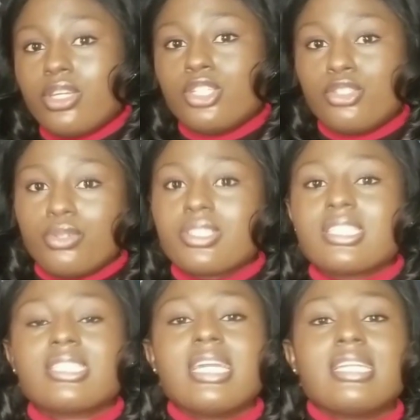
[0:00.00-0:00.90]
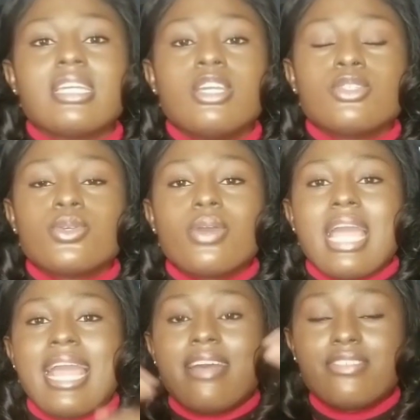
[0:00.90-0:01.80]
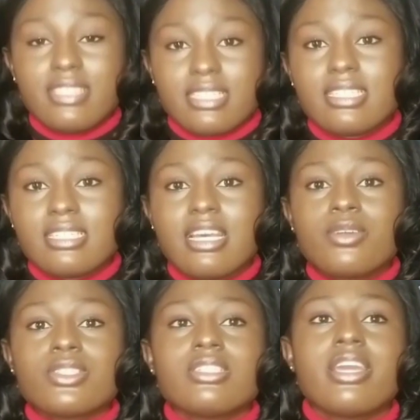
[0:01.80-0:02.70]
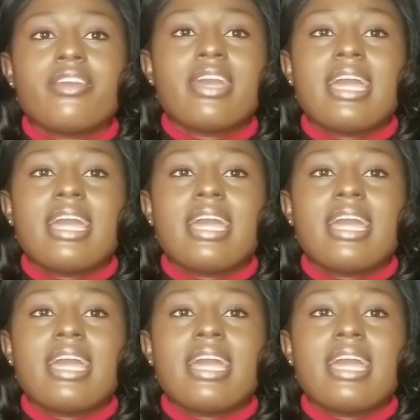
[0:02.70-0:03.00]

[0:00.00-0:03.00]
You understand? So I have 60,000 naira,